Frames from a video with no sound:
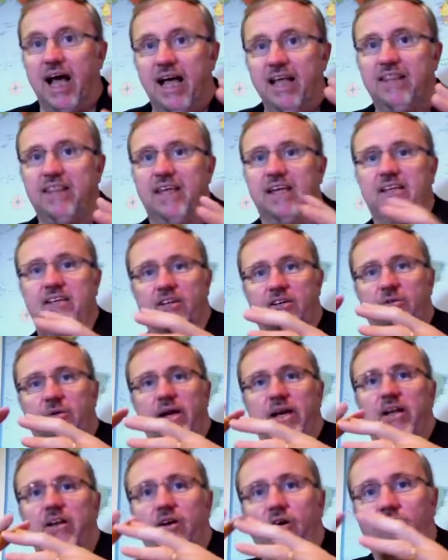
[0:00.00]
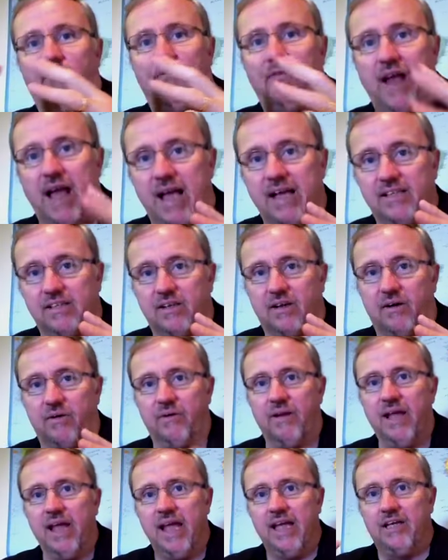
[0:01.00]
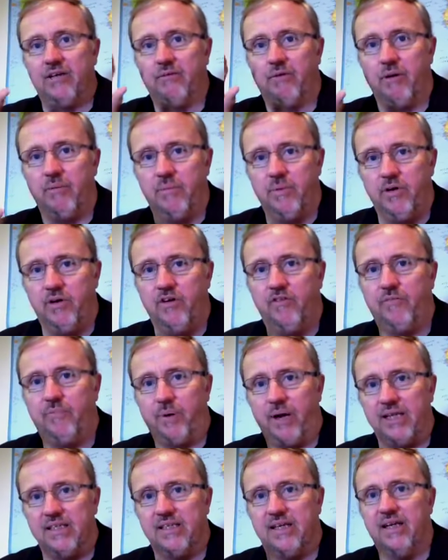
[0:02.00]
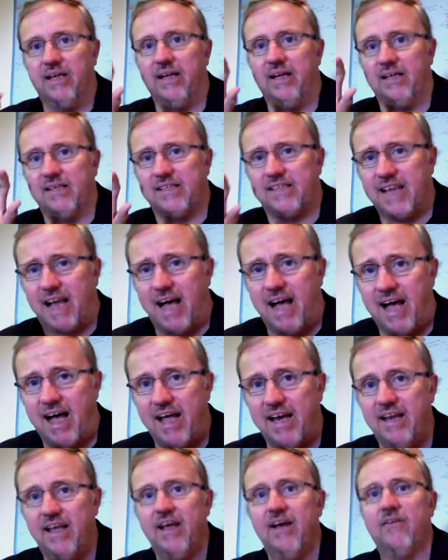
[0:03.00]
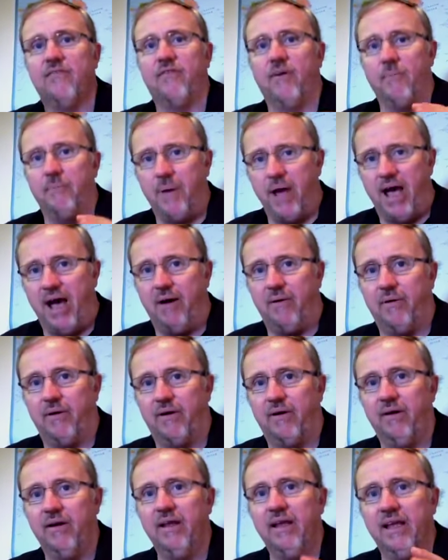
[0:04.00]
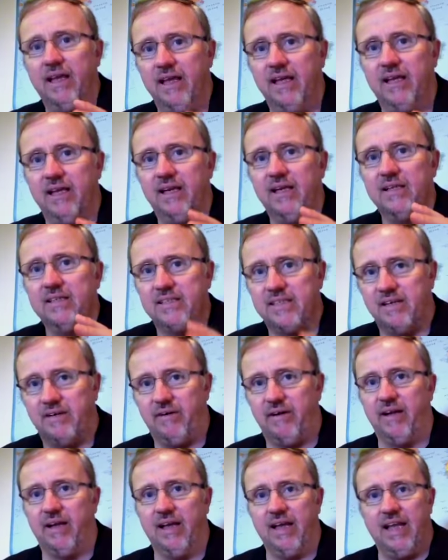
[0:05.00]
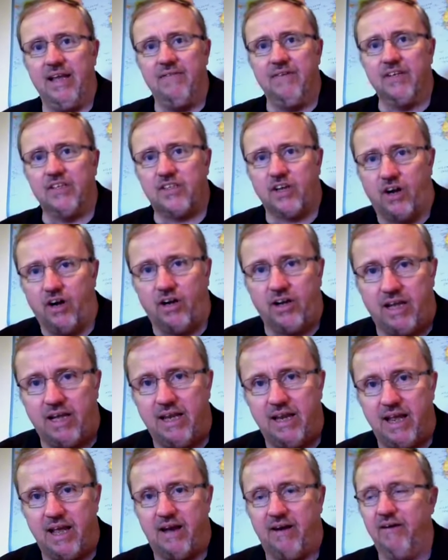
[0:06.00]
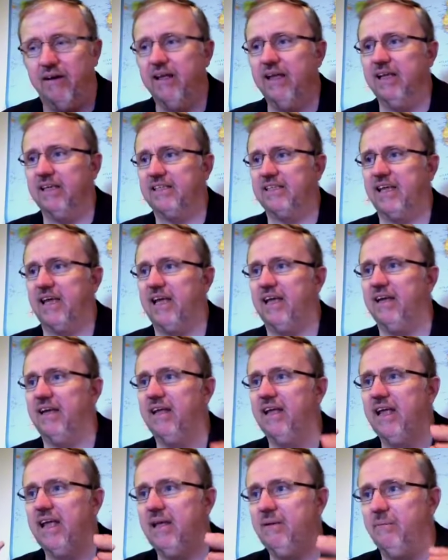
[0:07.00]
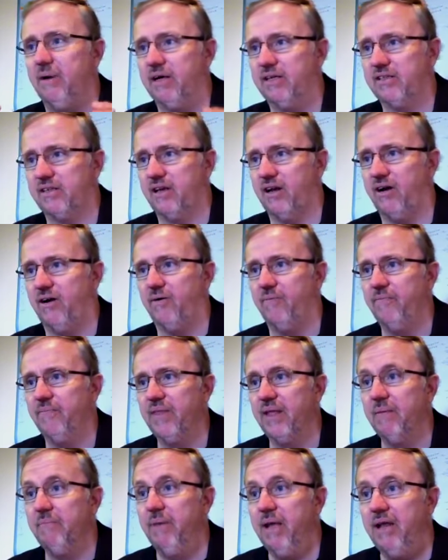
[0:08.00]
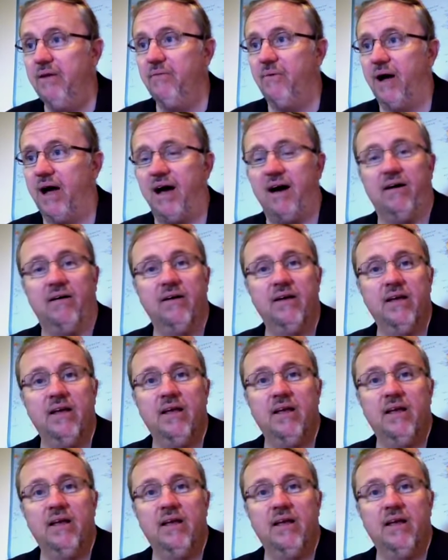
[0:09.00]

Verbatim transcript: I think, to create a no fly zone and to remove President Assad from power in Syria. Even Turkey now is saying he must go. Meanwhile,